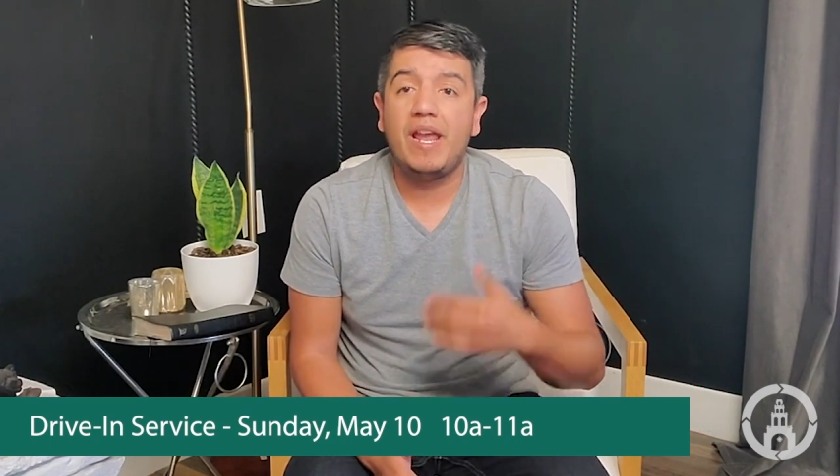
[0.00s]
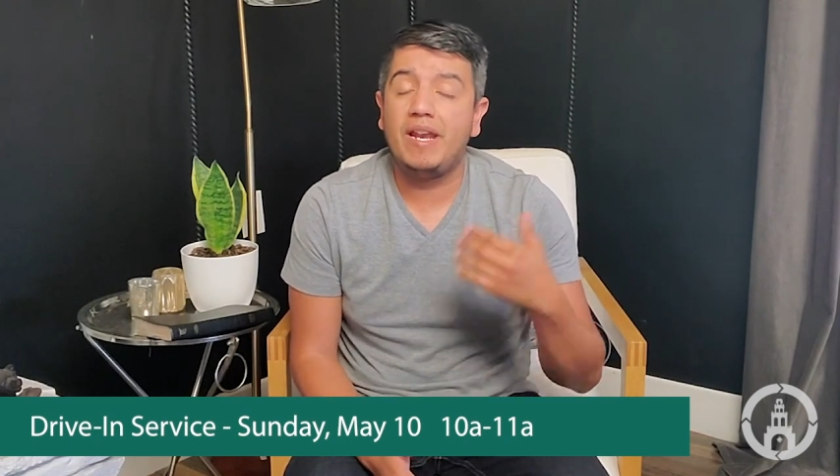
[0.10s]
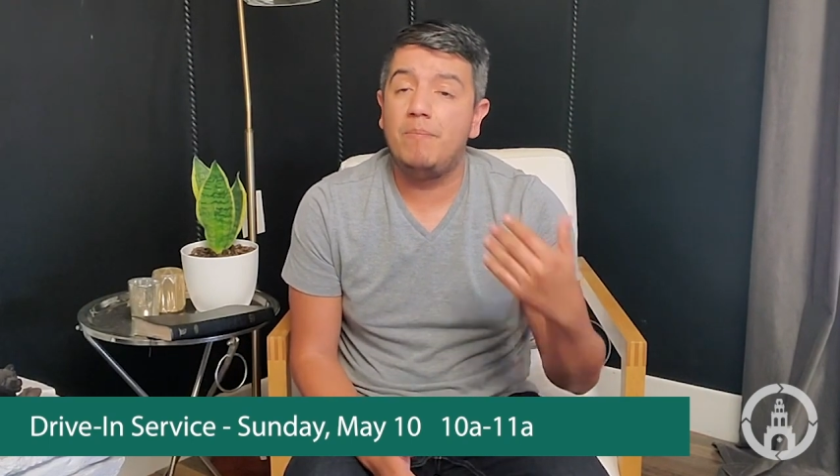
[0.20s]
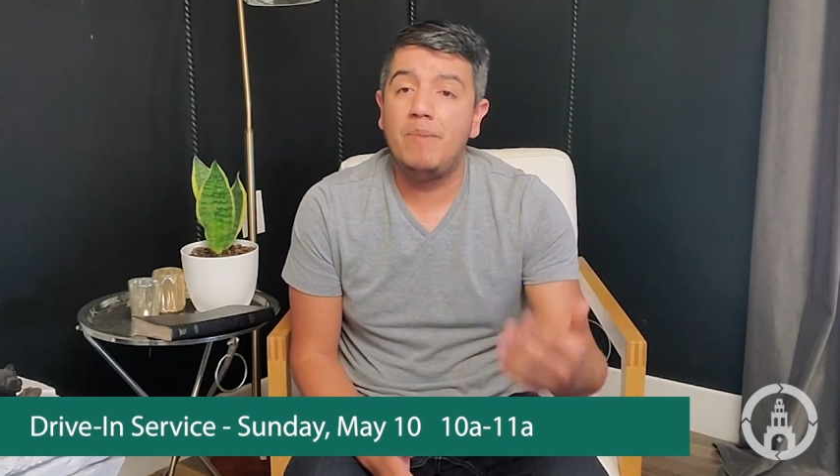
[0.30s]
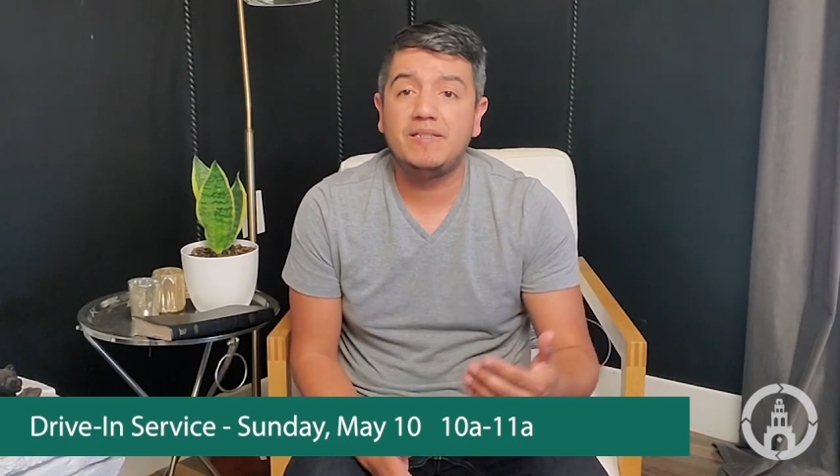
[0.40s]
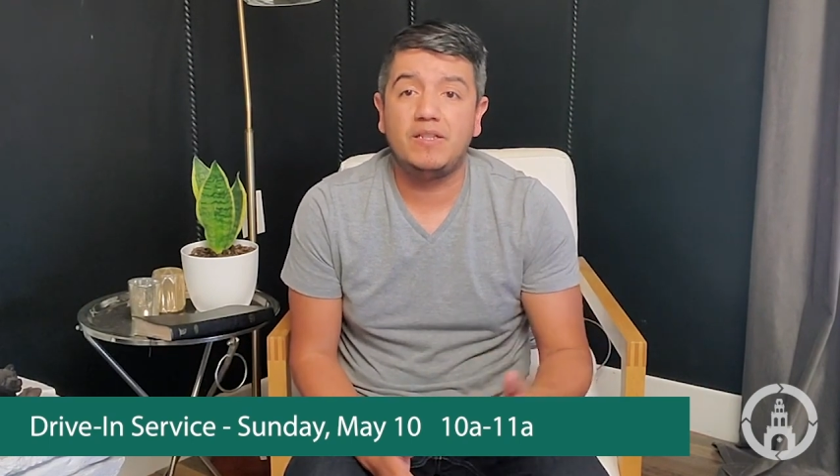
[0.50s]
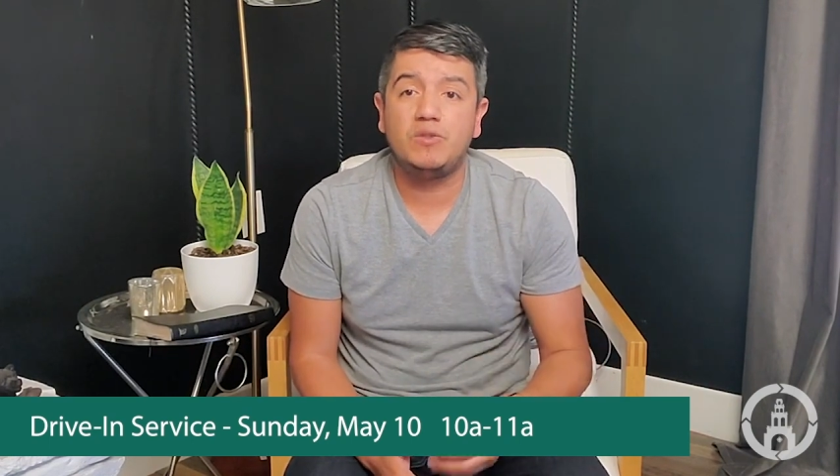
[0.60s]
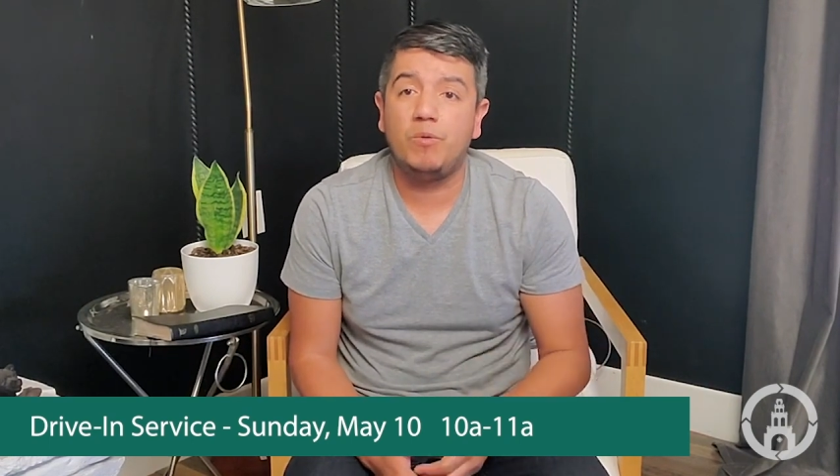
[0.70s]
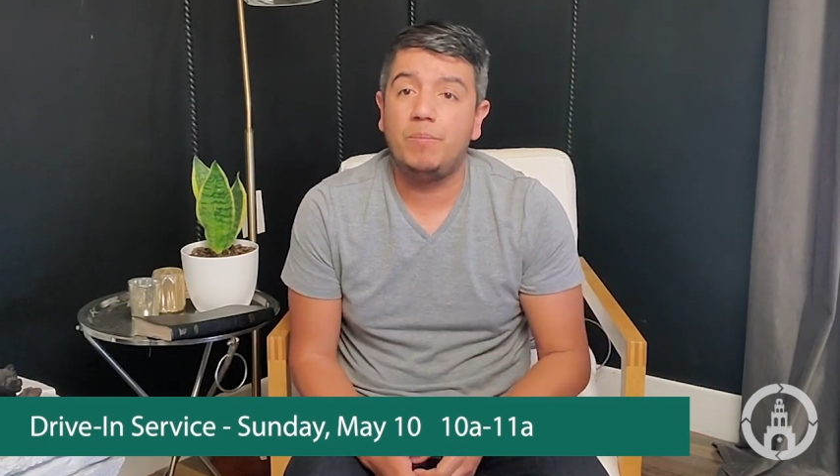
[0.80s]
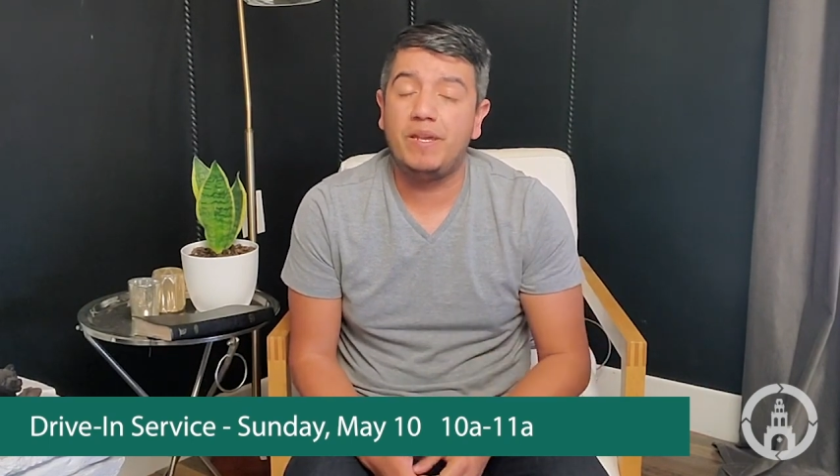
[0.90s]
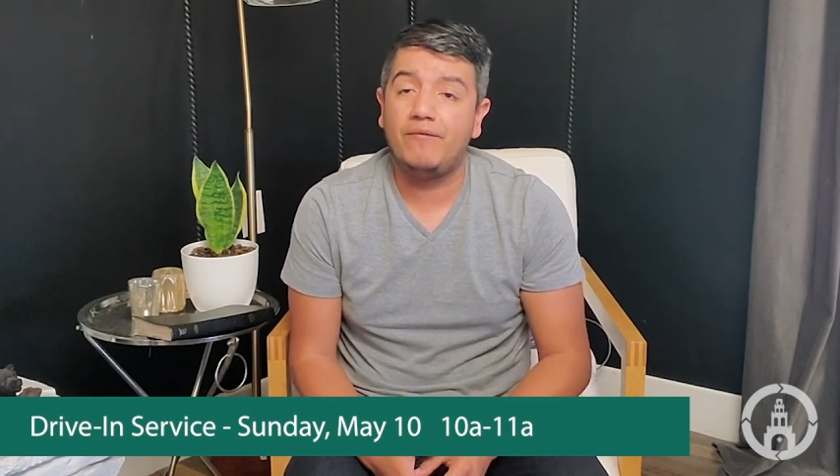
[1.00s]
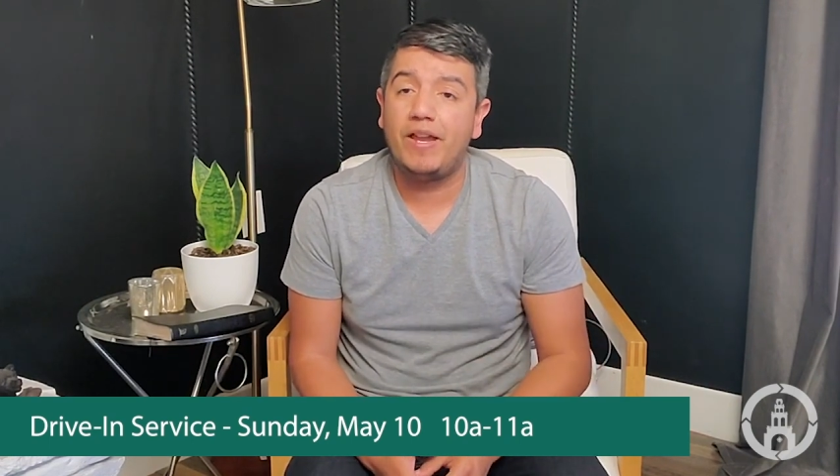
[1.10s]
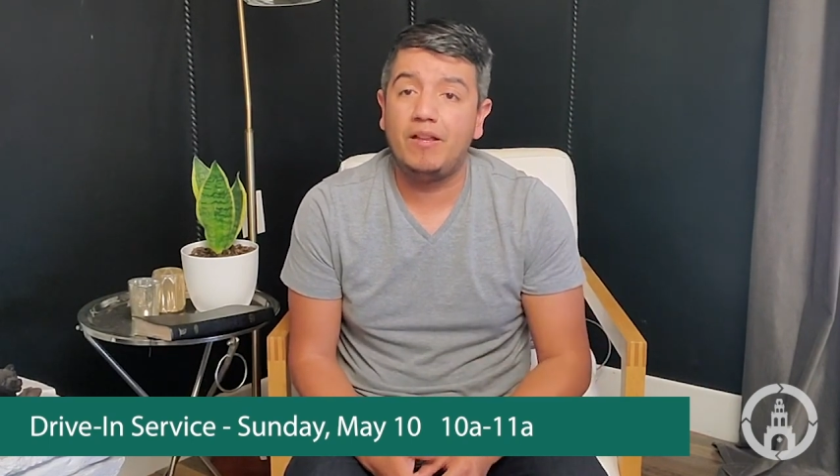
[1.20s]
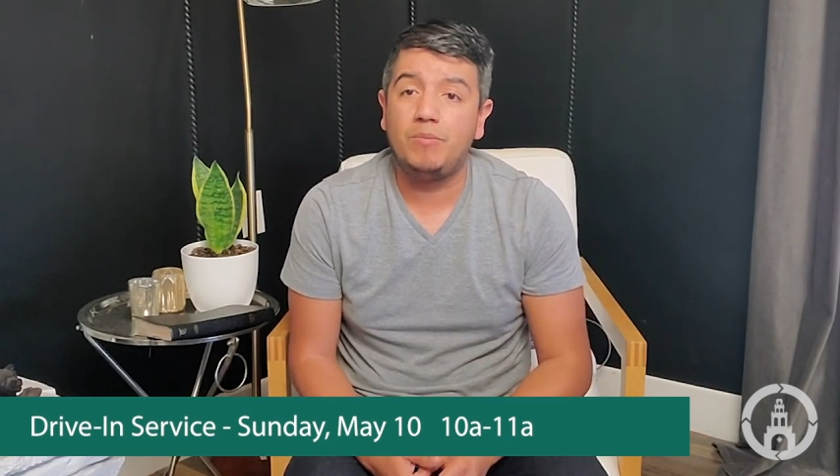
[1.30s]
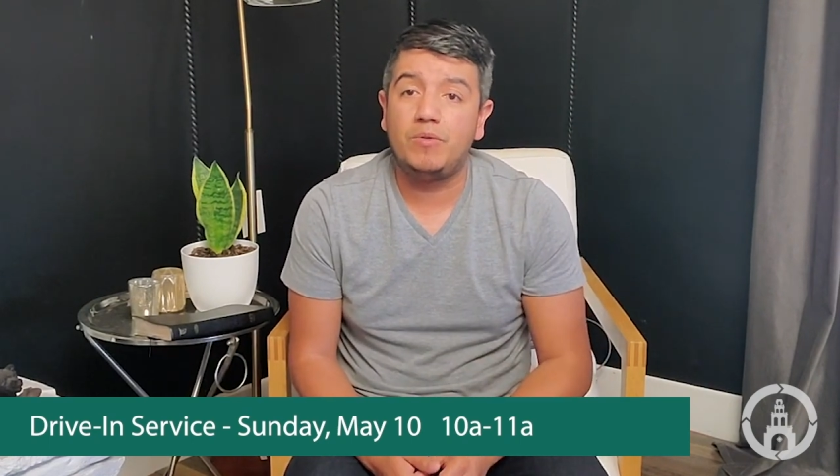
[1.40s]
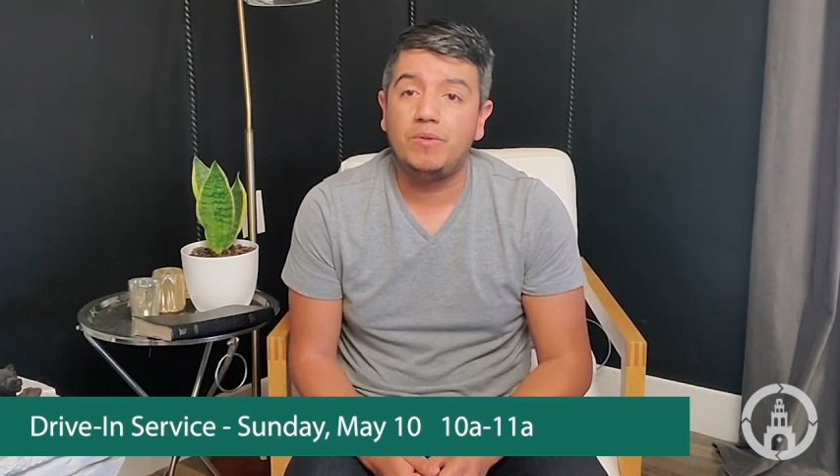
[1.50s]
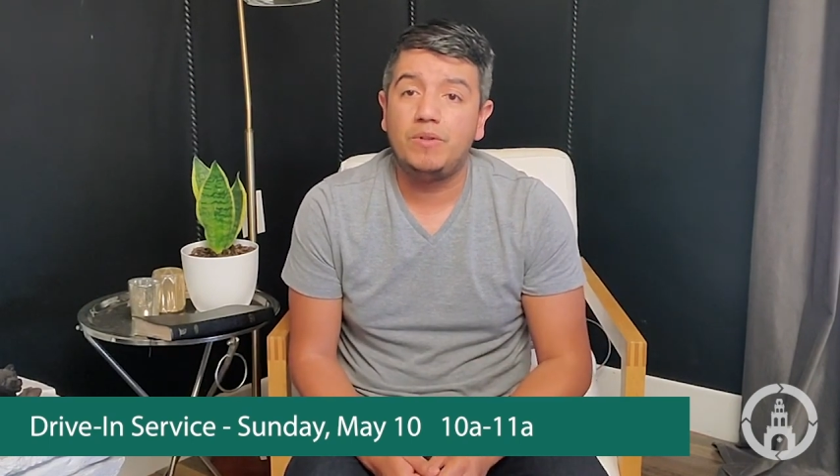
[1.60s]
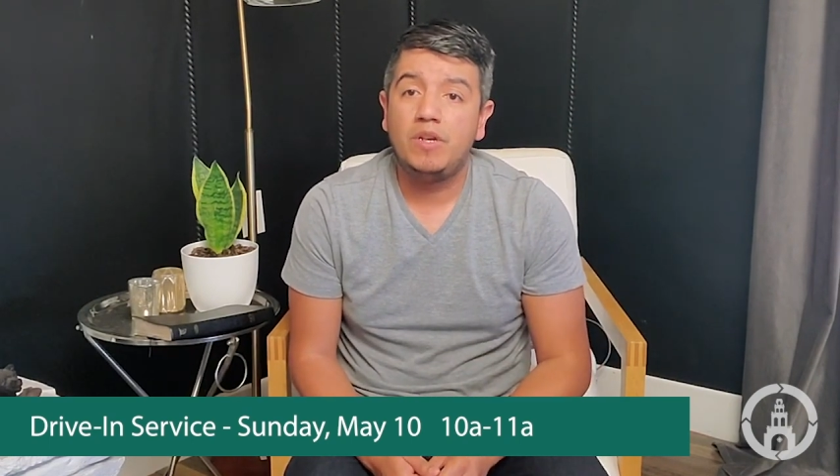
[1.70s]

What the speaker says: and a message will be available.